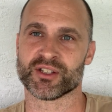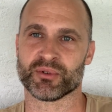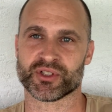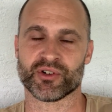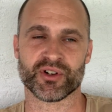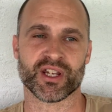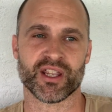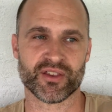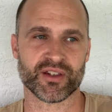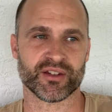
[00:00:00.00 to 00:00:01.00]
with what's
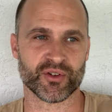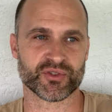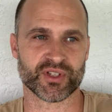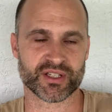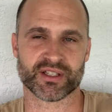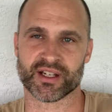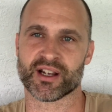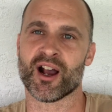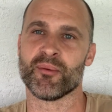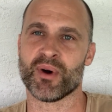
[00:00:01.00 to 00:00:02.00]
underneath, and those things can
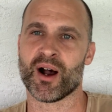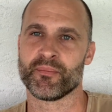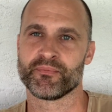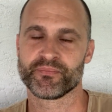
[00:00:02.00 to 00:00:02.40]
come up.